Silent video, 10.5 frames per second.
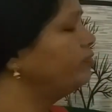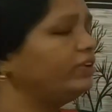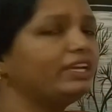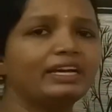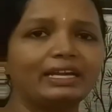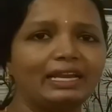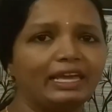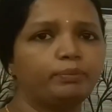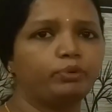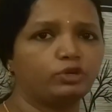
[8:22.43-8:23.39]

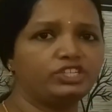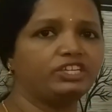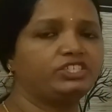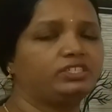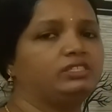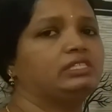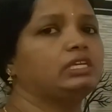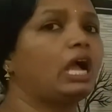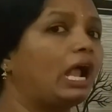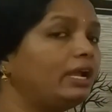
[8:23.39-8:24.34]
finger-like projections
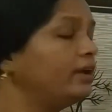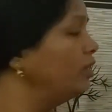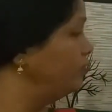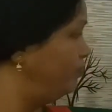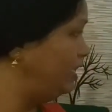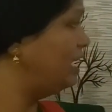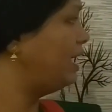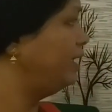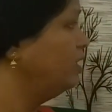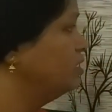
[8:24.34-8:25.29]
called
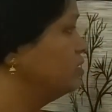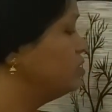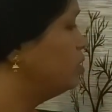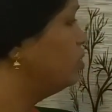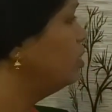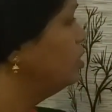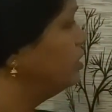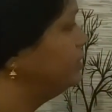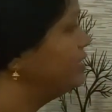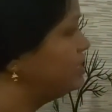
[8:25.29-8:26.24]
villi. So
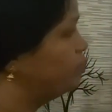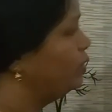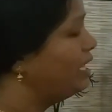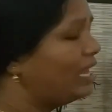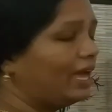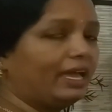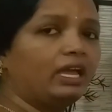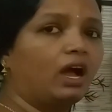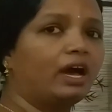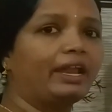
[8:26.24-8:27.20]
this villi
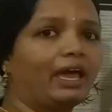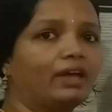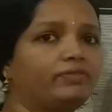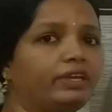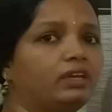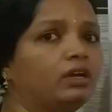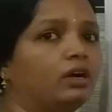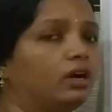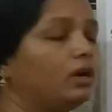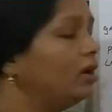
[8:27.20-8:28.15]
are having
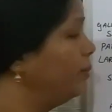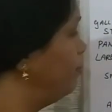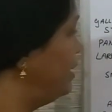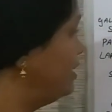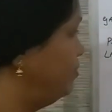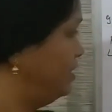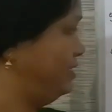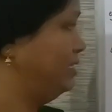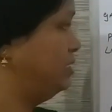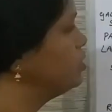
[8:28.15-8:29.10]
a blood
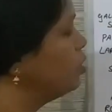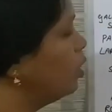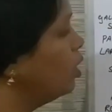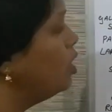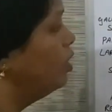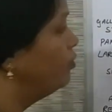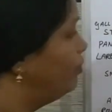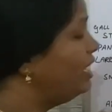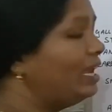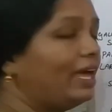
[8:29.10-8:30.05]
vessels.
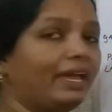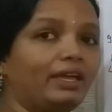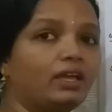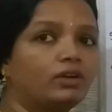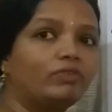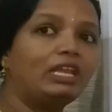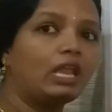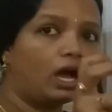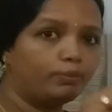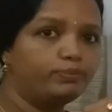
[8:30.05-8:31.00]
Villi will
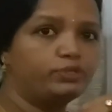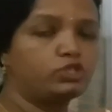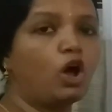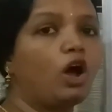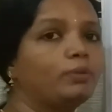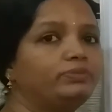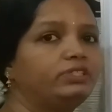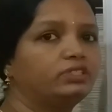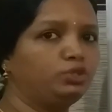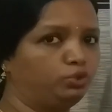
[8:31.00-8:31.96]
absorb the
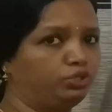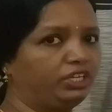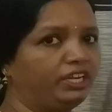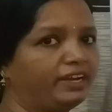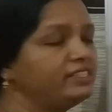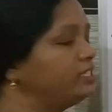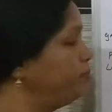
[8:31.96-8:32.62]
nutrients